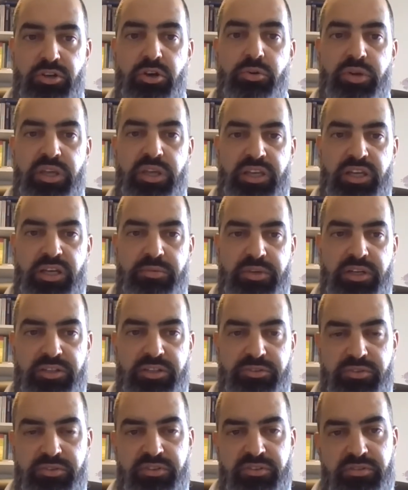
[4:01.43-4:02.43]
low-income
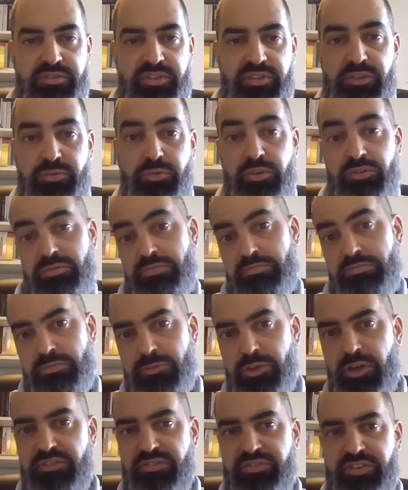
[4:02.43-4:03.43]
countries. That was
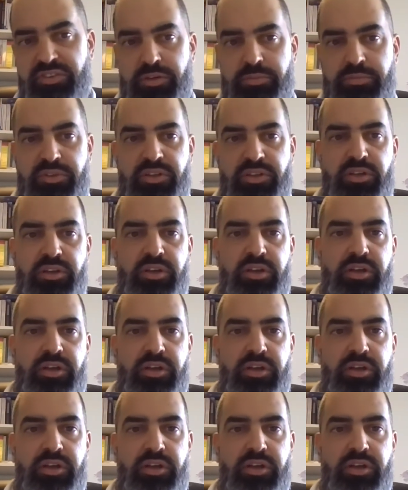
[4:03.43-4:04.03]
confirmed.